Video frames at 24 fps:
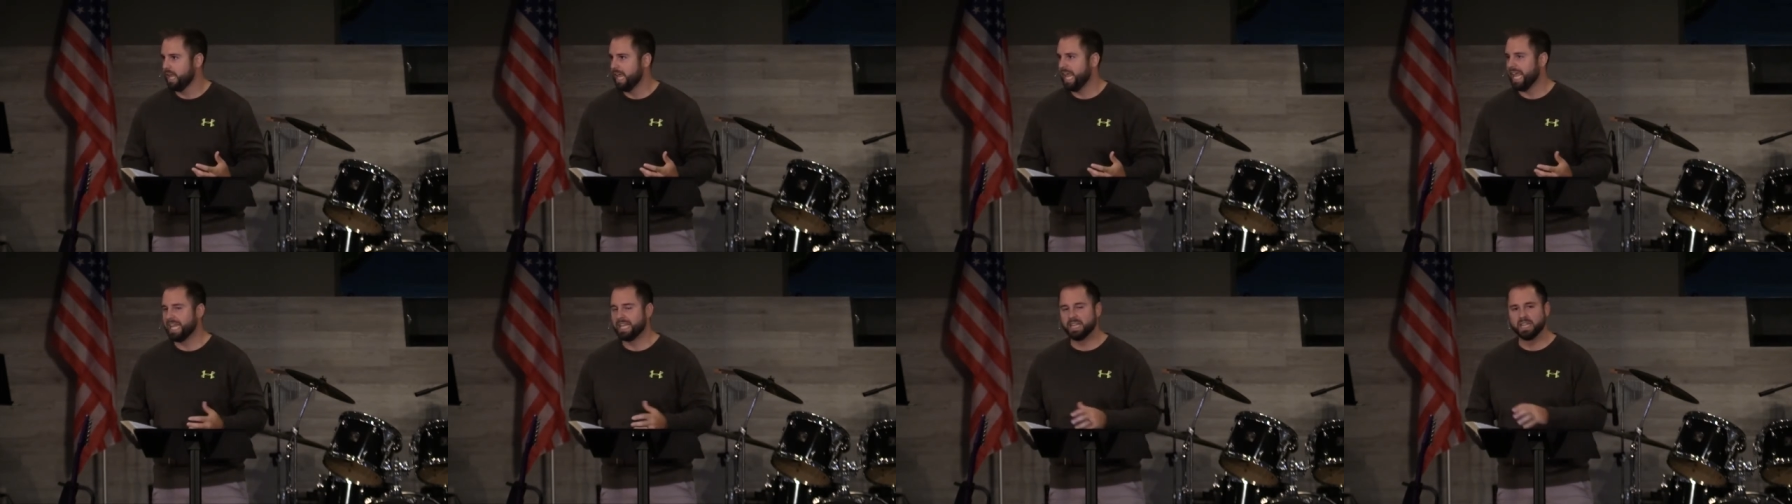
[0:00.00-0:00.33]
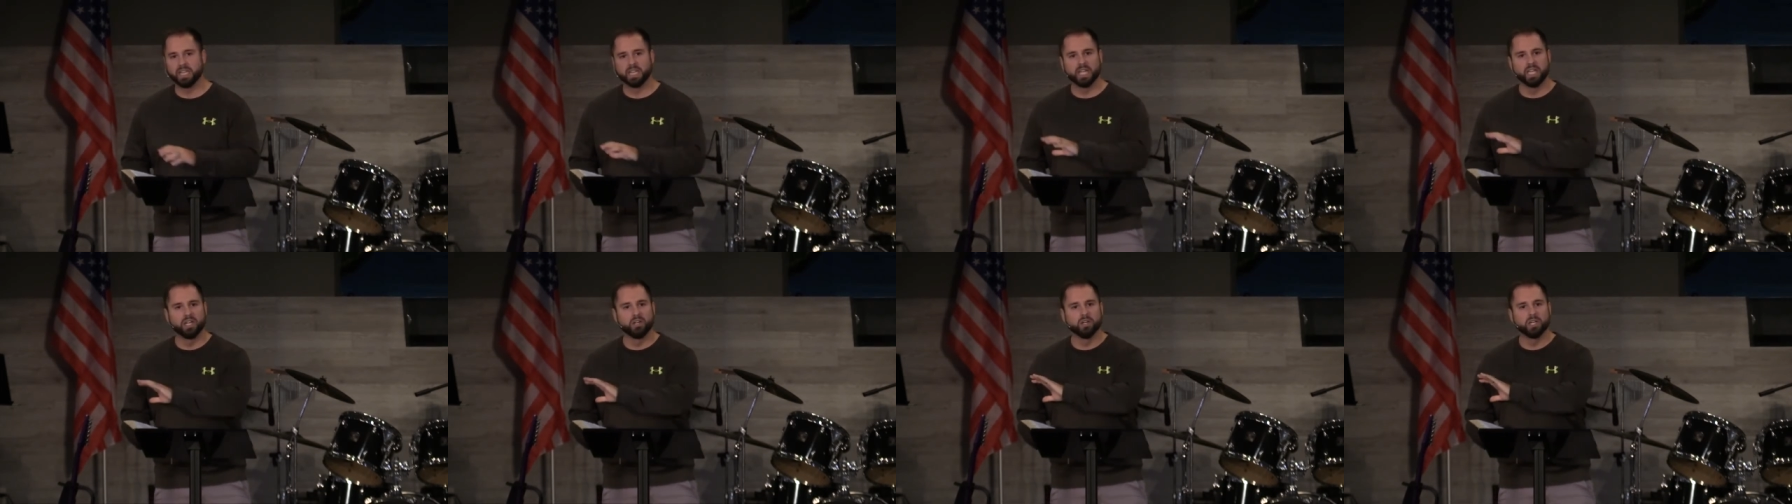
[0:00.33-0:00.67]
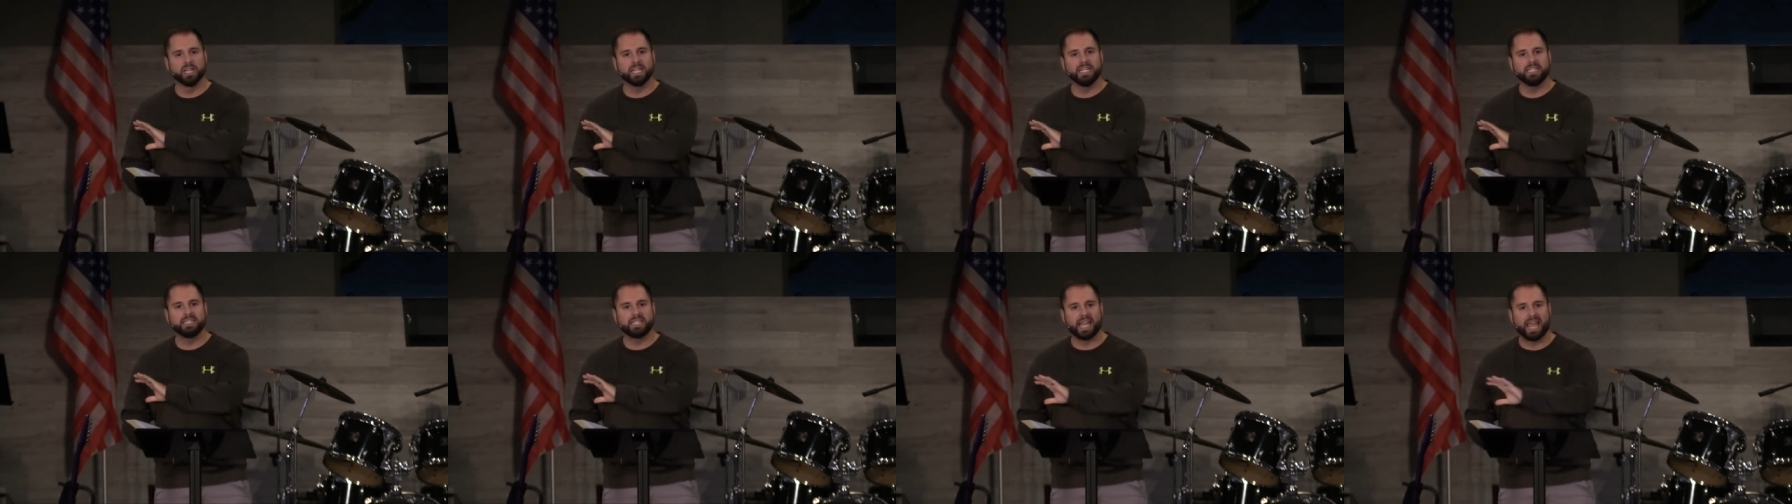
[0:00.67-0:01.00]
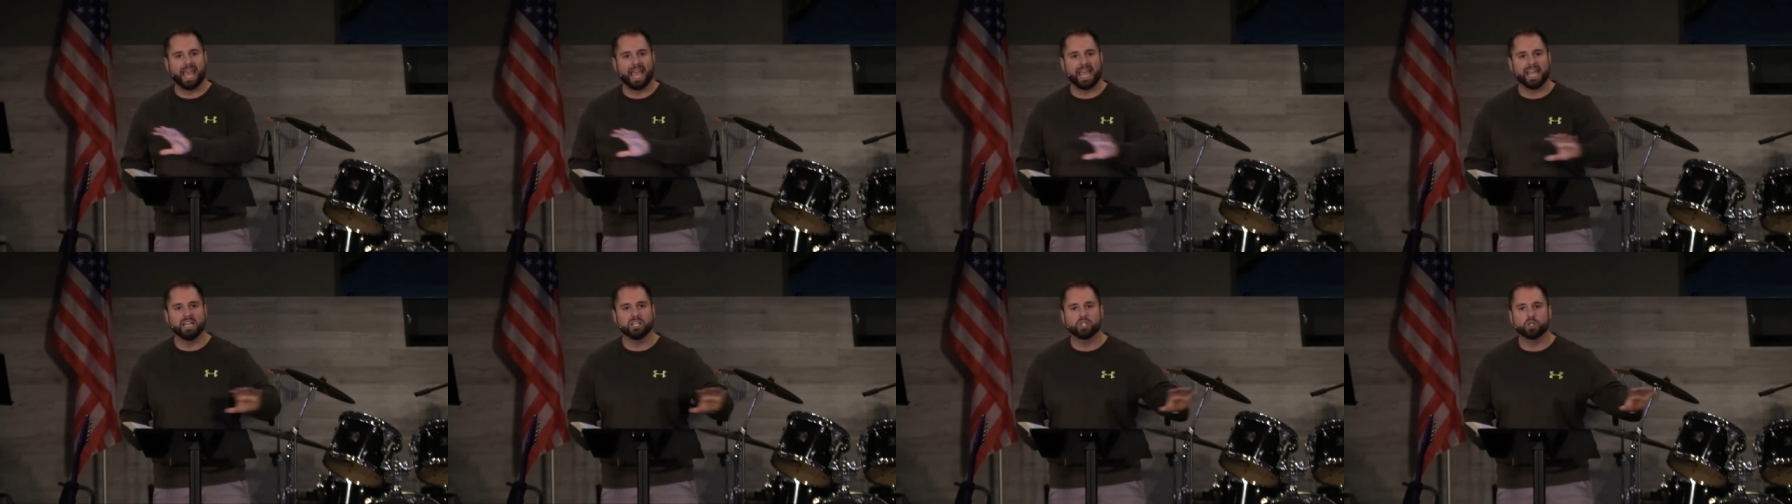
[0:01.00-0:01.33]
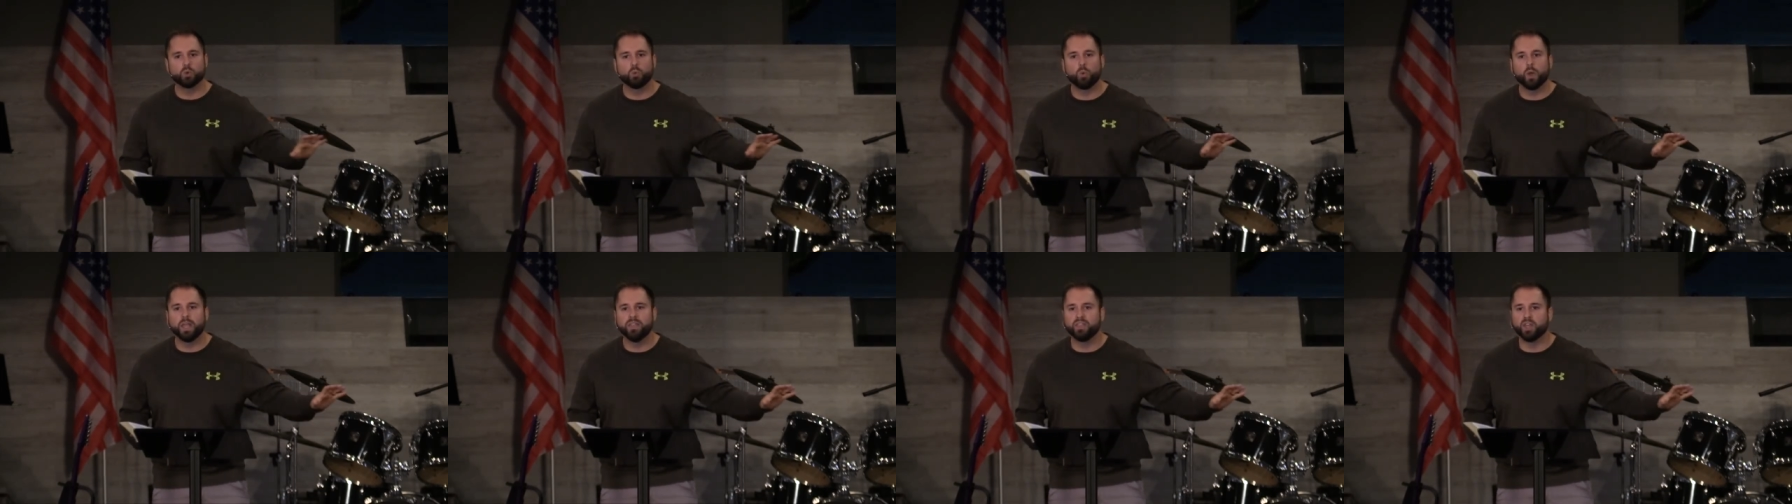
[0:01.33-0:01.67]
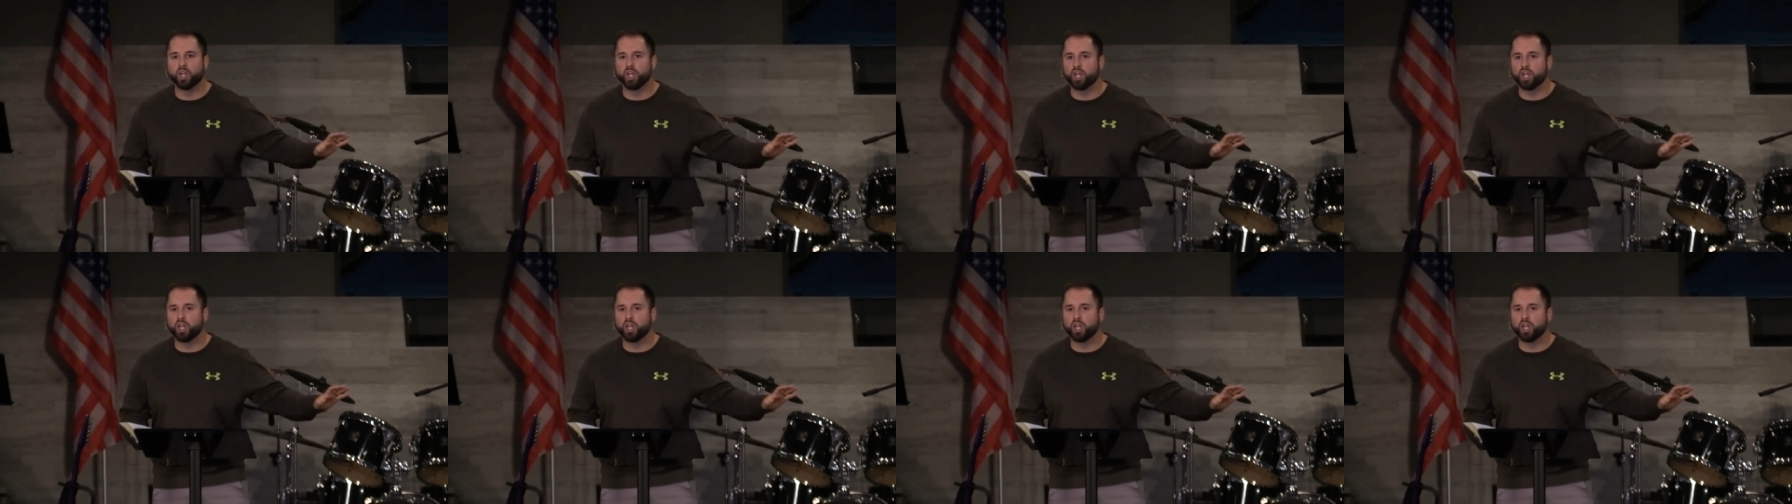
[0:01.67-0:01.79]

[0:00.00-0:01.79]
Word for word: It literally takes away the